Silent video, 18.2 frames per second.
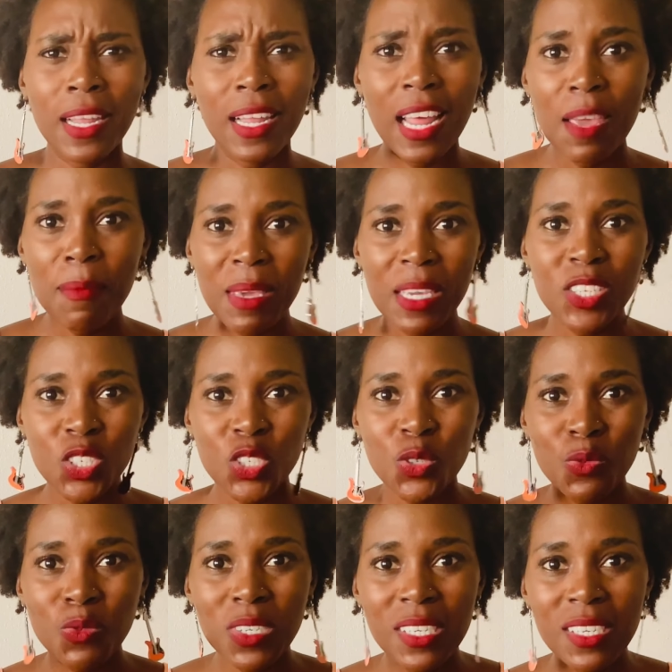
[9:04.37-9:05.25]
climbing
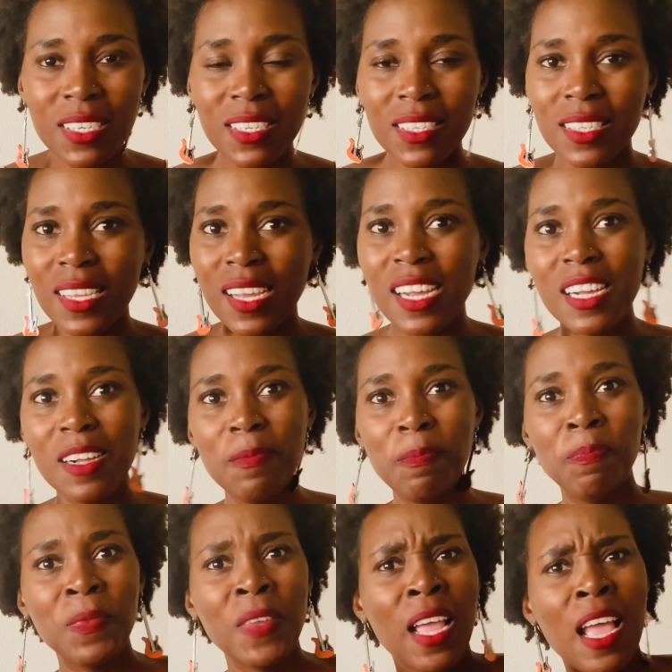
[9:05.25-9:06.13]
trees,
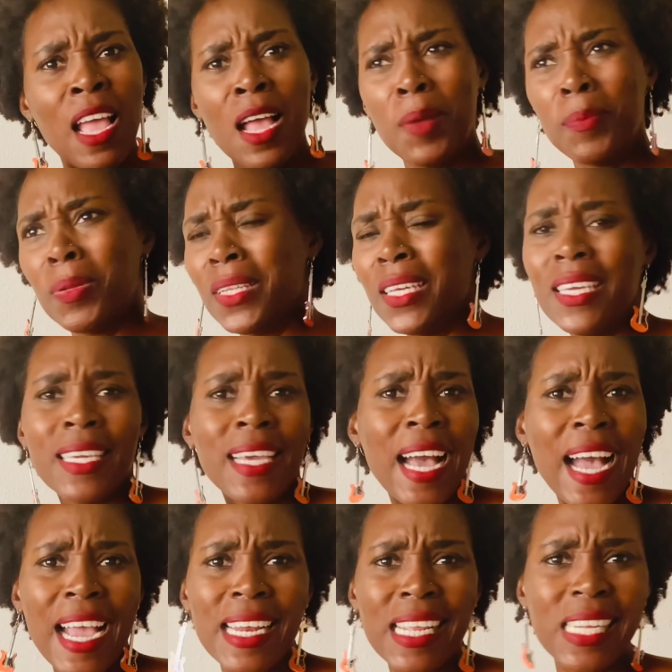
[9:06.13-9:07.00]
um, playing
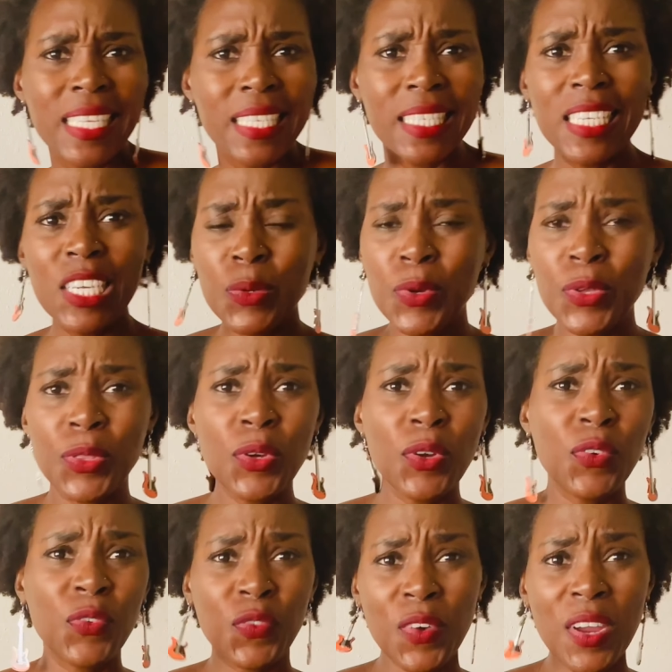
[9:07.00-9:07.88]
hide and seek with
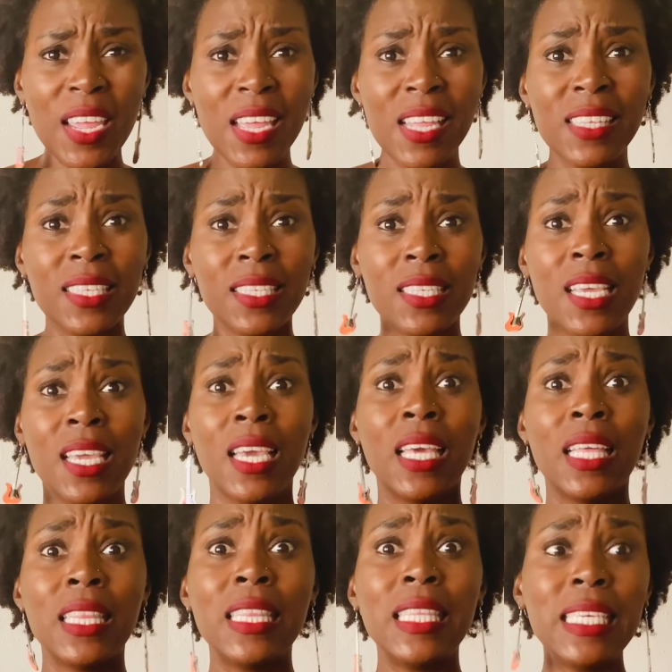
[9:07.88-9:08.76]
our friends.
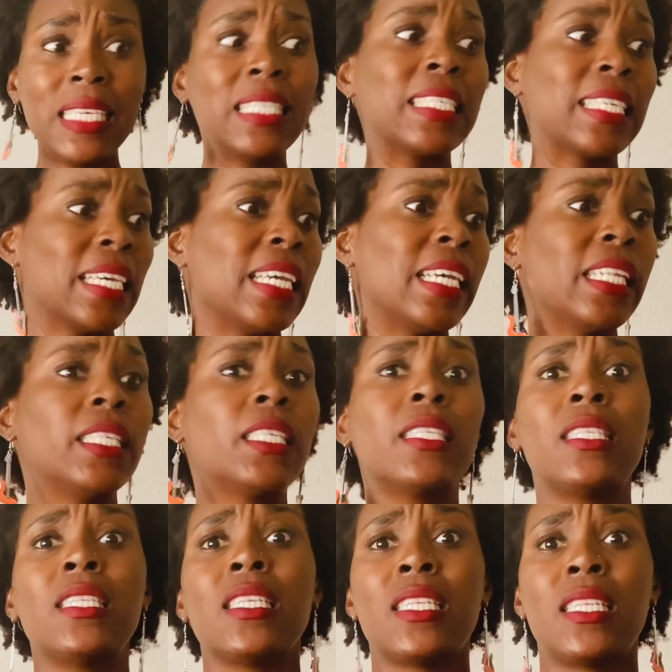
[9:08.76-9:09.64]
These kids
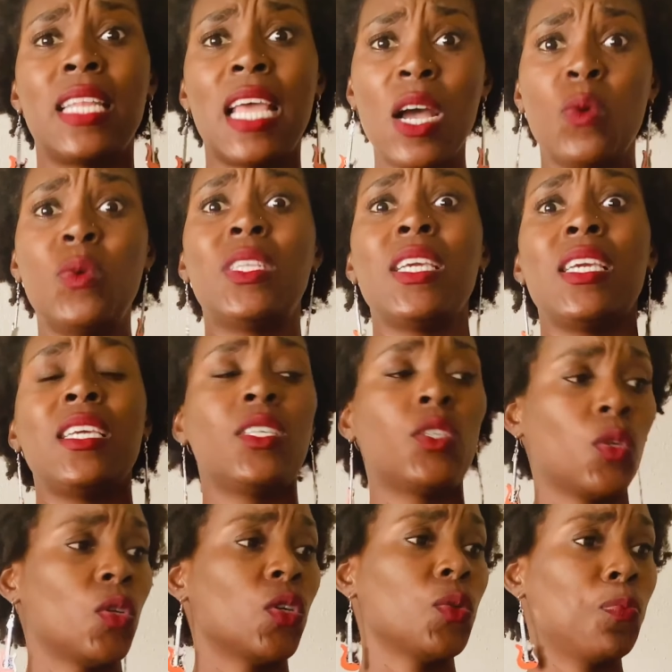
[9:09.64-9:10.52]

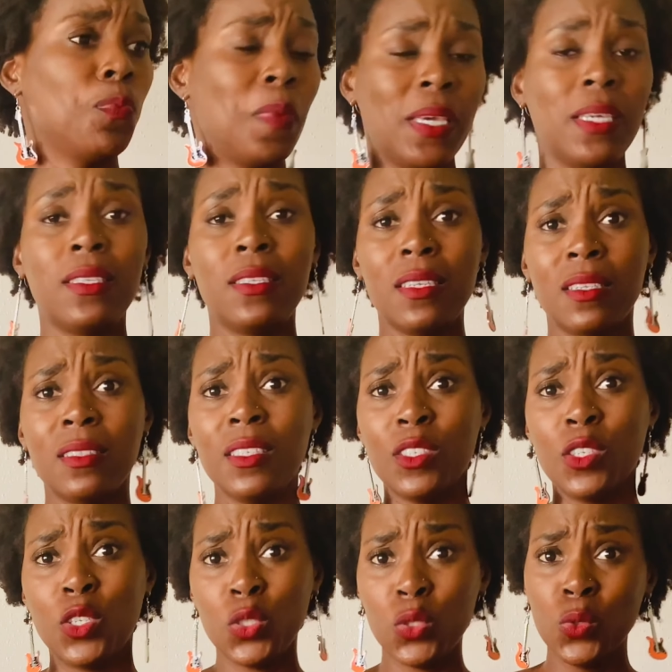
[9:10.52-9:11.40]
nowadays are basically
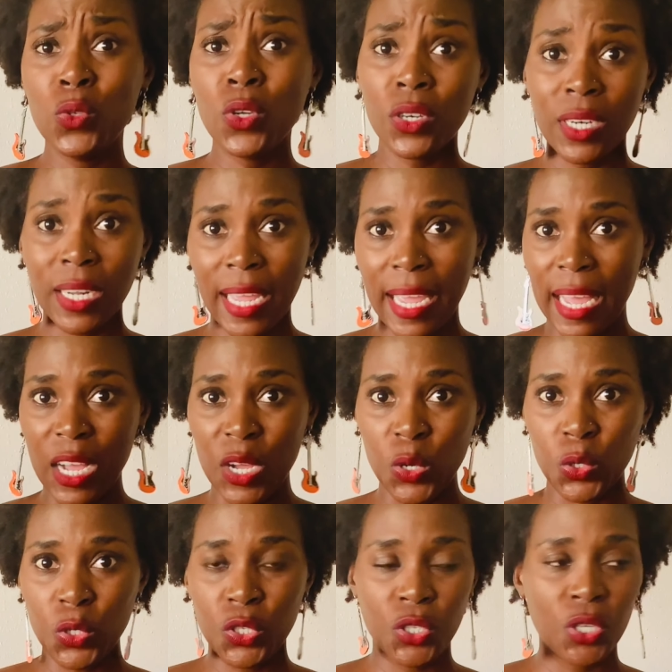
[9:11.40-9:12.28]
glued on a
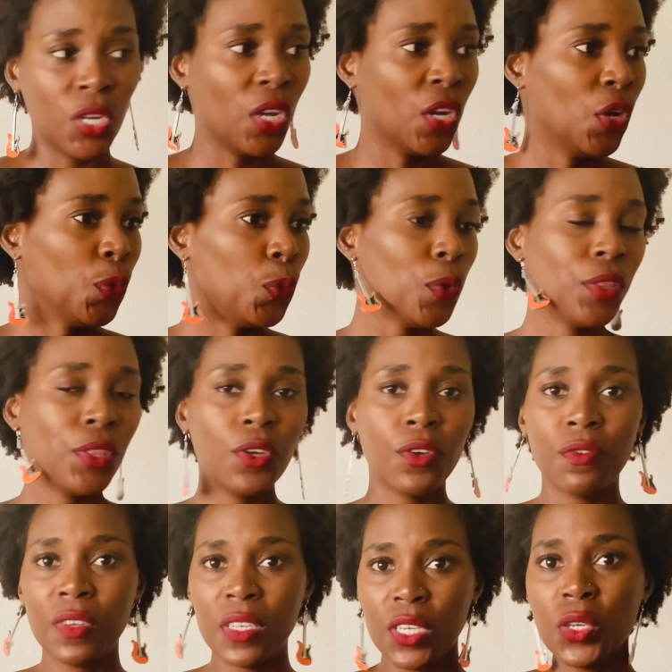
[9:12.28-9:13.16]
couch with
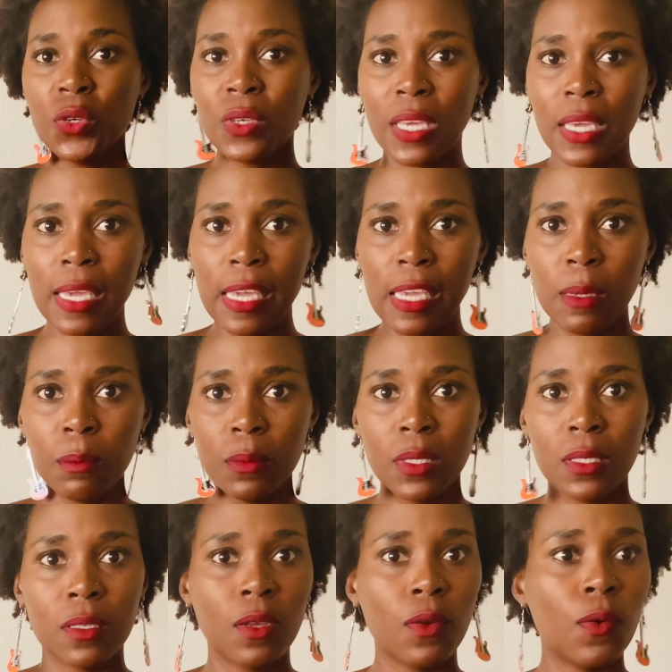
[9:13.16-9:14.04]
their video
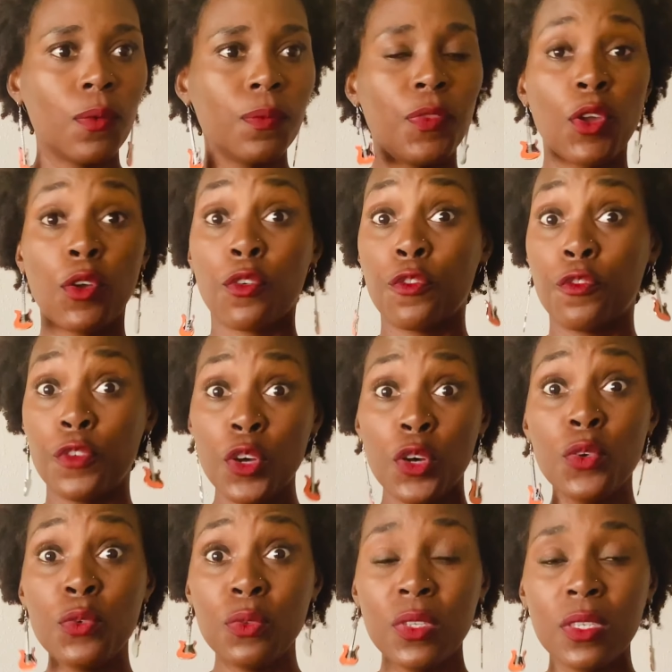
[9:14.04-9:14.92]
games, their
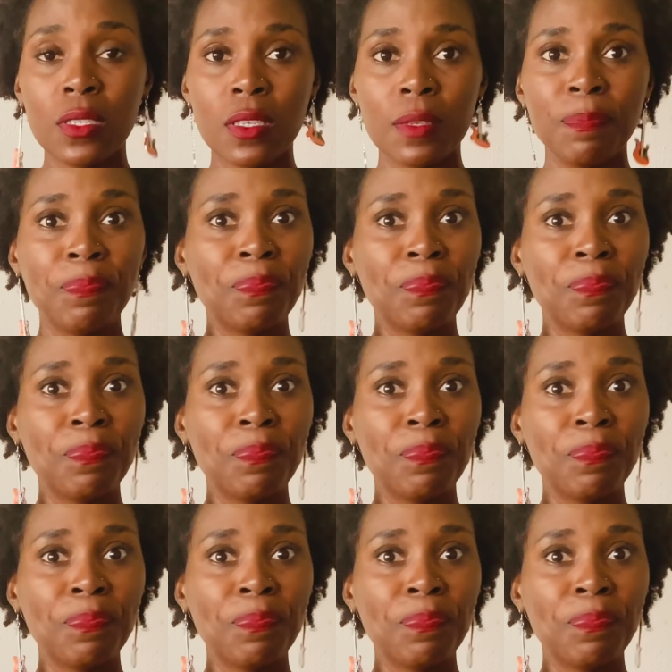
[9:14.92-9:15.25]
phones,